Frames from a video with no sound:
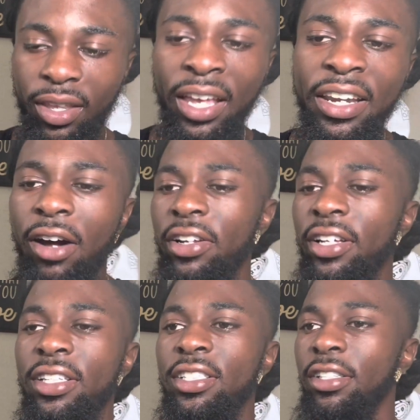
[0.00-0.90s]
and all the
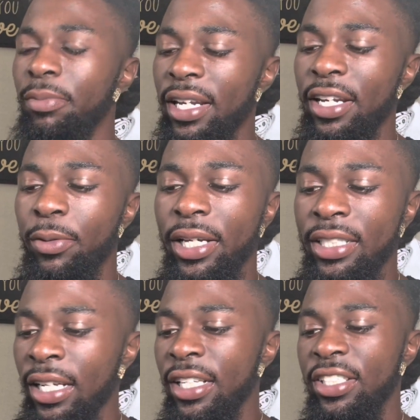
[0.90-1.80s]
other stuff. But anyways,
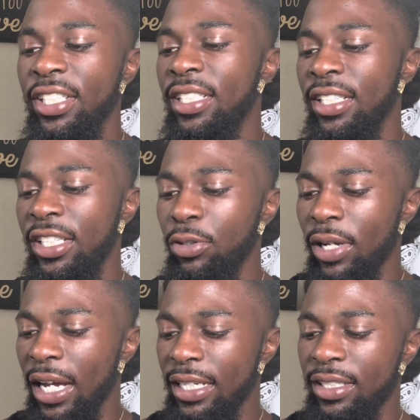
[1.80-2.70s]
just to get you
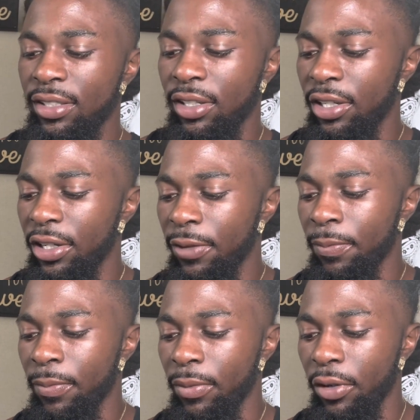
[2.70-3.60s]
guys to uh,
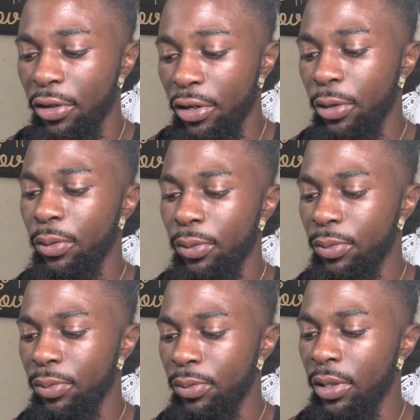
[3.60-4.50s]
know
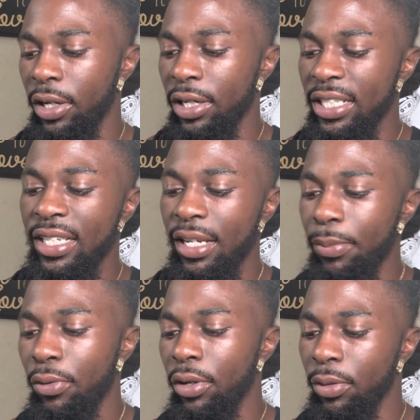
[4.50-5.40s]
uh, the
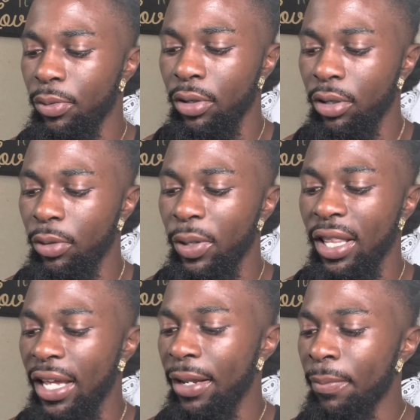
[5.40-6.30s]
standpoint uh, with
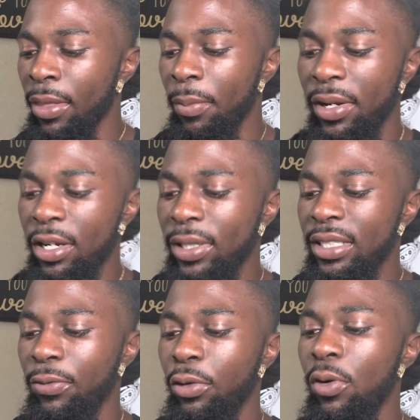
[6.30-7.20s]
that. But anyways,
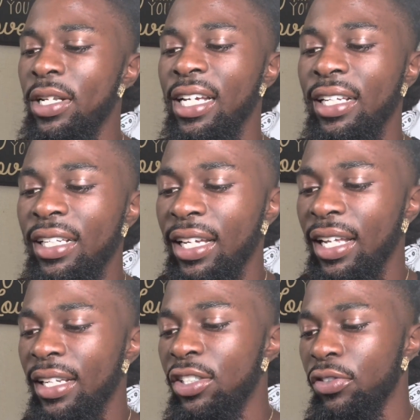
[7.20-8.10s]
if we go ahead and take a look
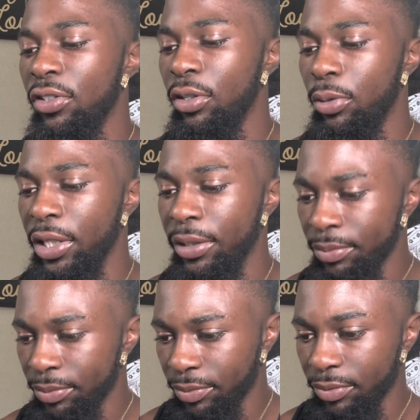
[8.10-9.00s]
at this real quick,
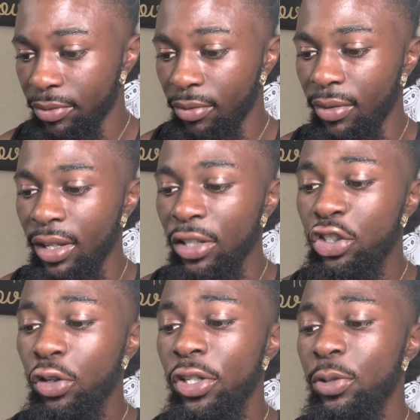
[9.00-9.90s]

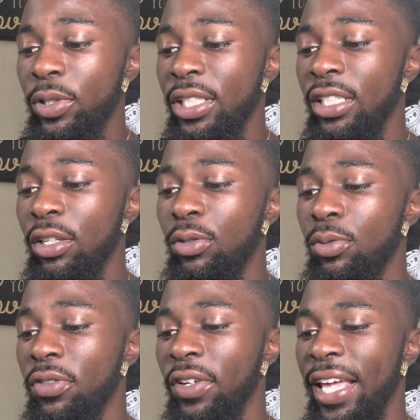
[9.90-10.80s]
short squeeze
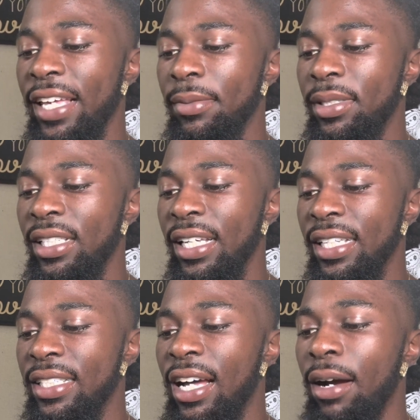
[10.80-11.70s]
looms for AMC at
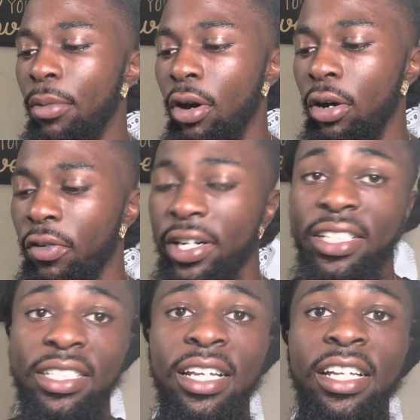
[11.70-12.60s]
stock borrow rates